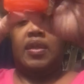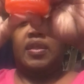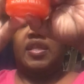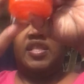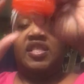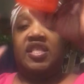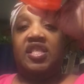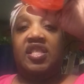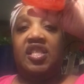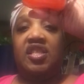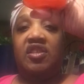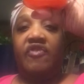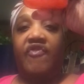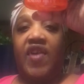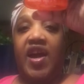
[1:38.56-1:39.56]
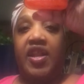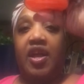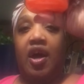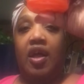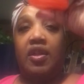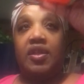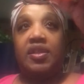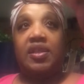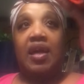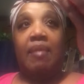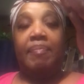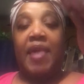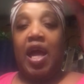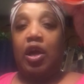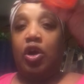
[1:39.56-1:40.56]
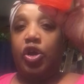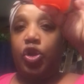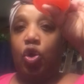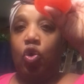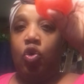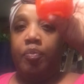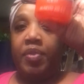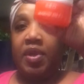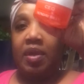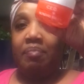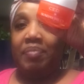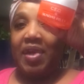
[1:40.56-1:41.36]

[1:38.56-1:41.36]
This is $65. I'm not going to open it